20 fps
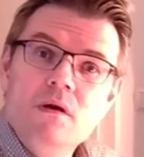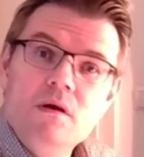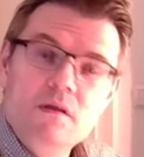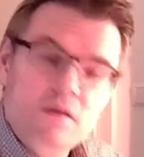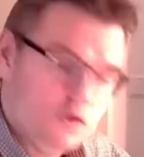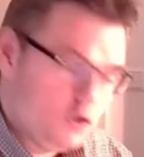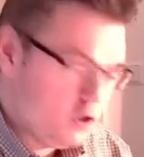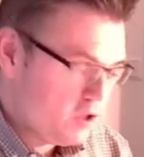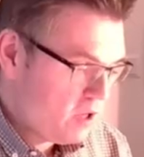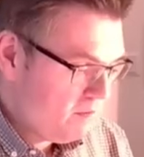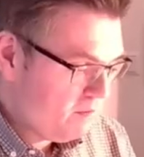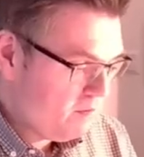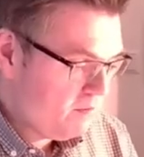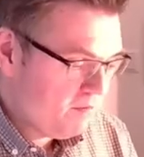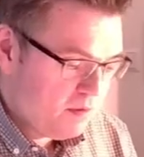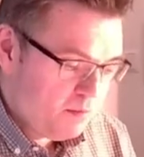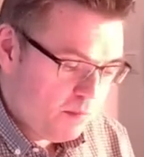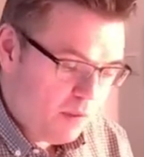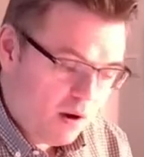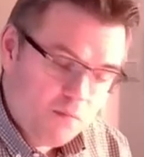the shaft of the
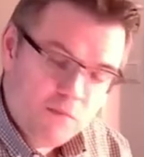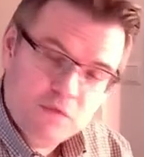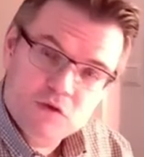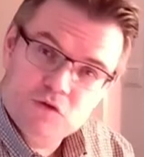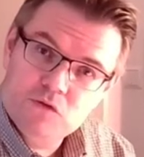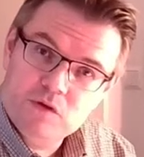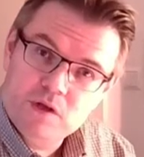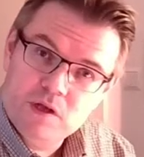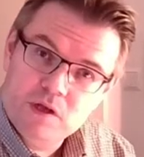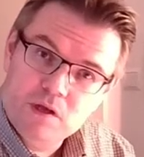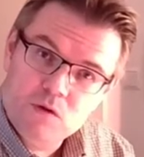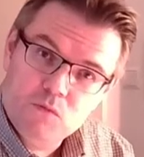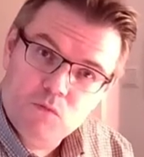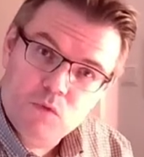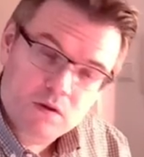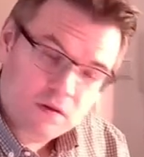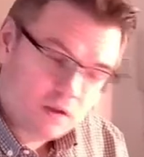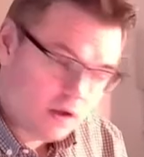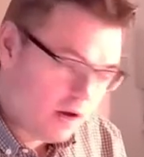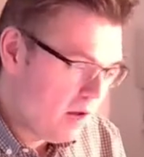pump is rotating
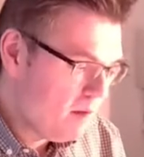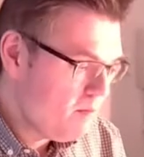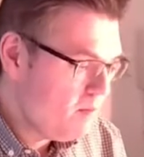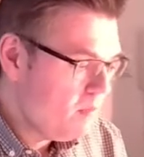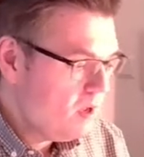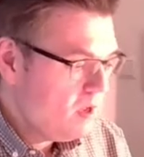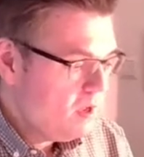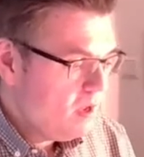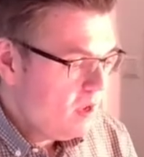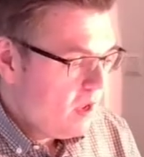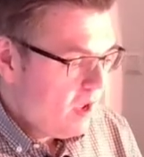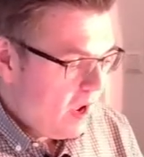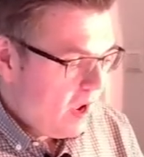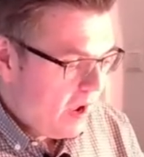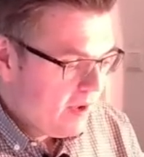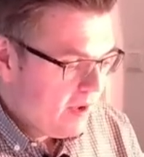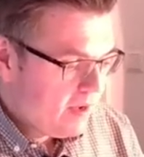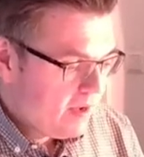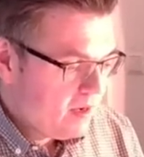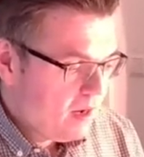one time. I
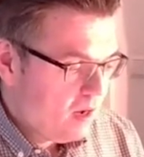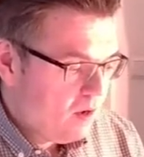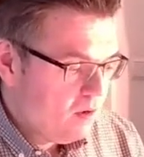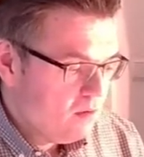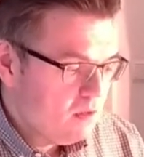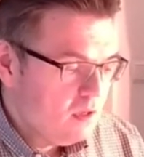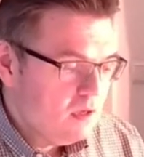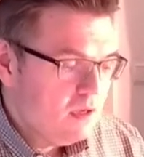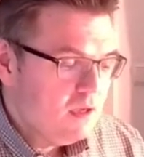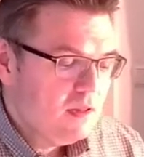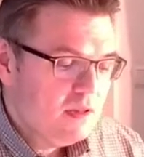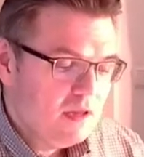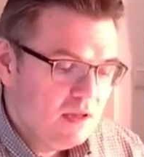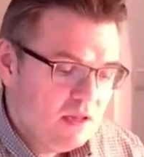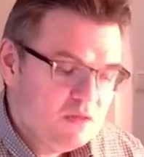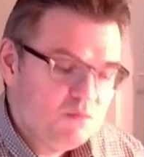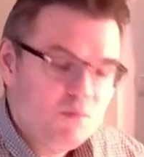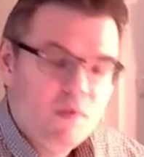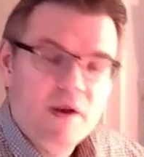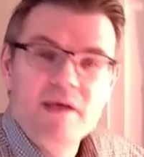get out the
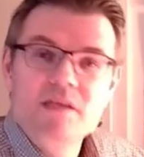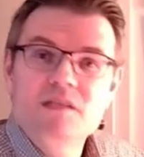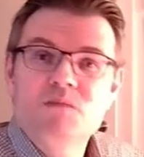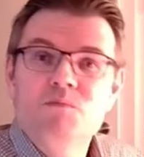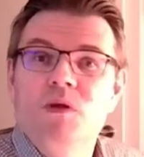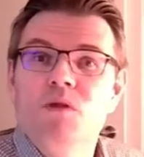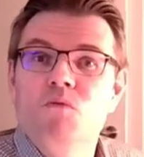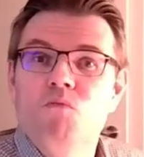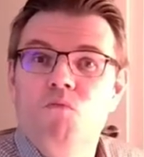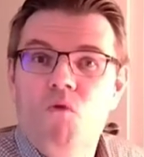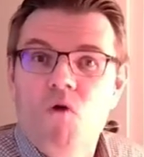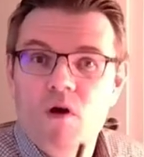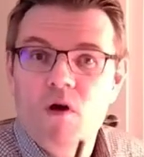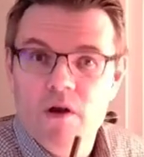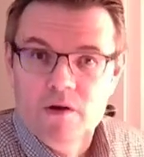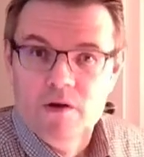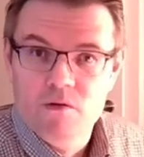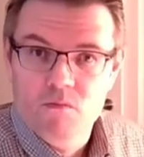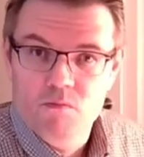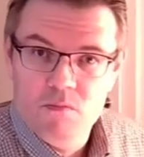displacement
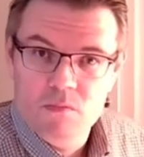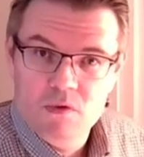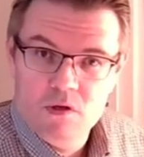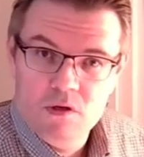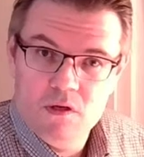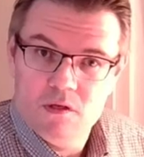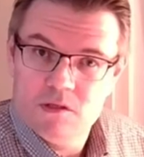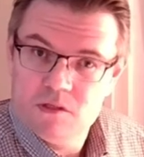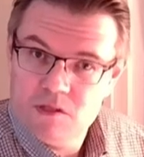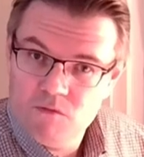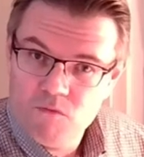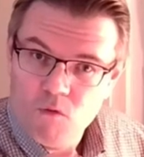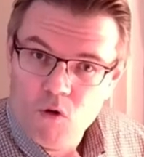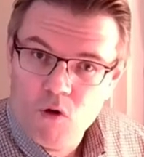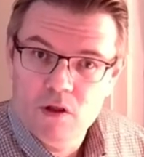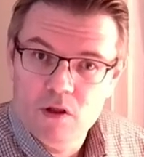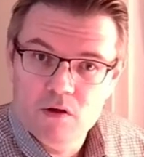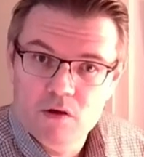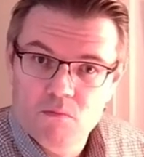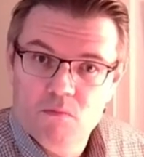volume. Yeah, it's a
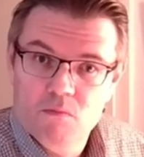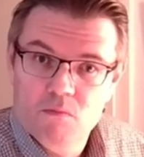volume.